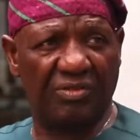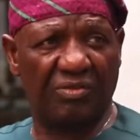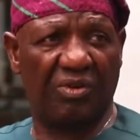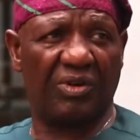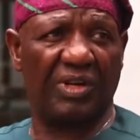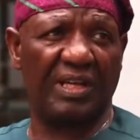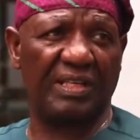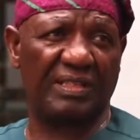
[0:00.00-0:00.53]
to
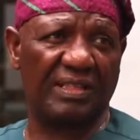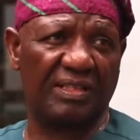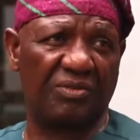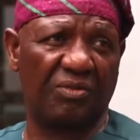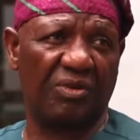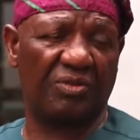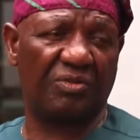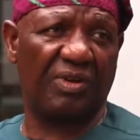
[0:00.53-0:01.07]
other states
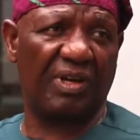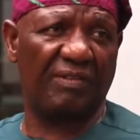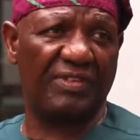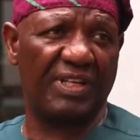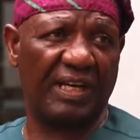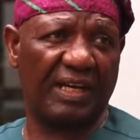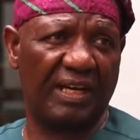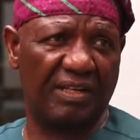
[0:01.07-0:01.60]
to also have
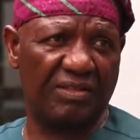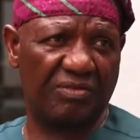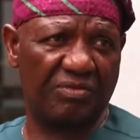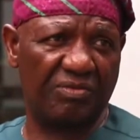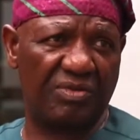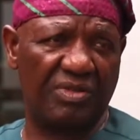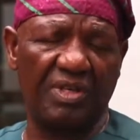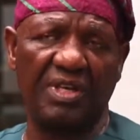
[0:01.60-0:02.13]
their
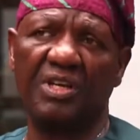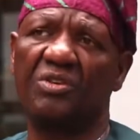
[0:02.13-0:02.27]
councils.